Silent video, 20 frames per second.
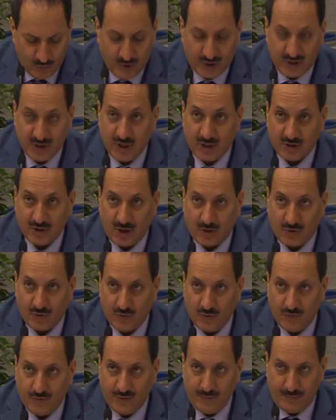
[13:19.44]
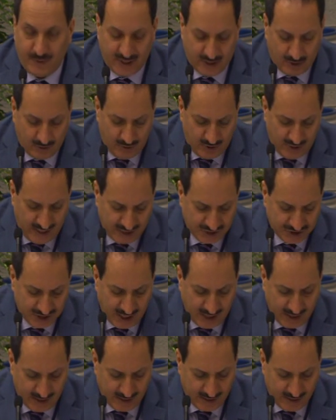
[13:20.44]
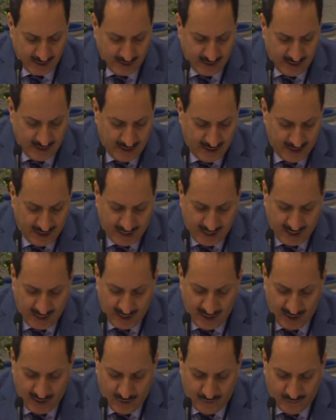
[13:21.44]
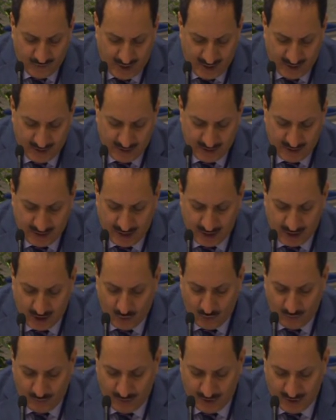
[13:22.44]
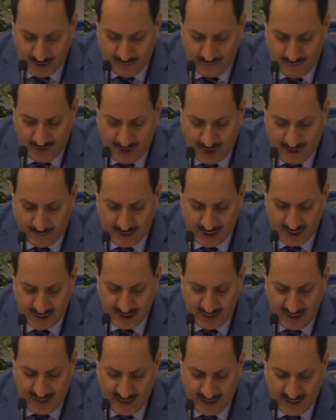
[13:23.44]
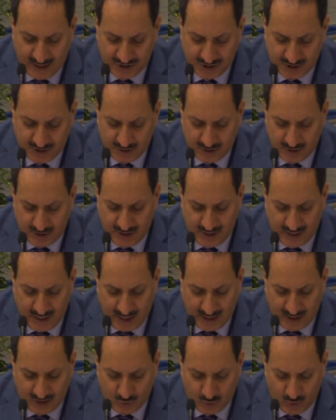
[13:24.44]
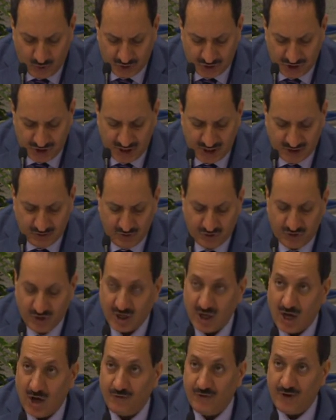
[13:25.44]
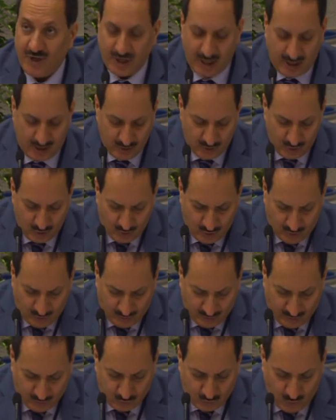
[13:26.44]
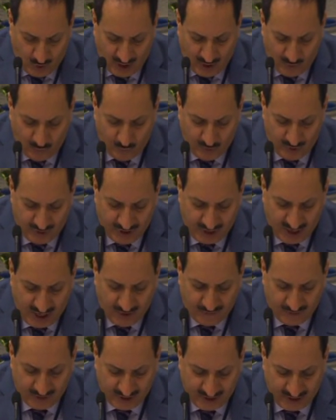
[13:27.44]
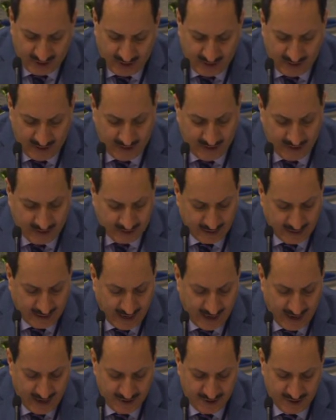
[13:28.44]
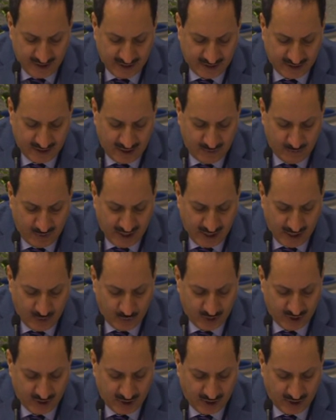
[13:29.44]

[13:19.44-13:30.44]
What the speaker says: All of them enshrine tolerance, nonviolence, and rejection of terrorism in all its forms.